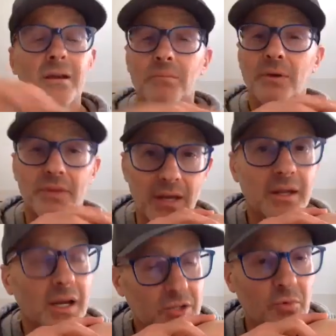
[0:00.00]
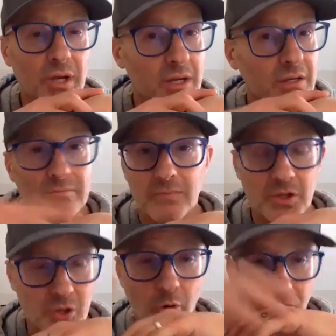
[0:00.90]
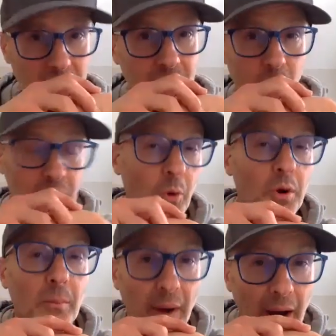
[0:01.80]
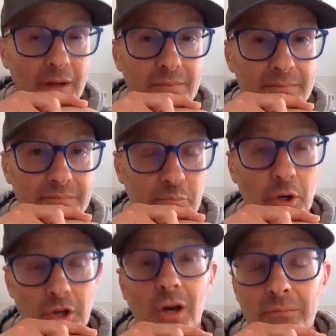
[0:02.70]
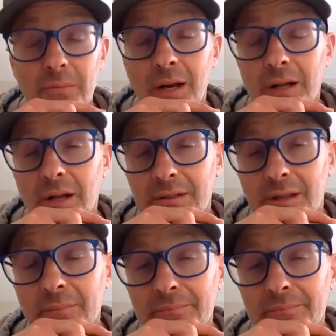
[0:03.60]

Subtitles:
but then next week it's over or don't come back. Pretty good. I like that.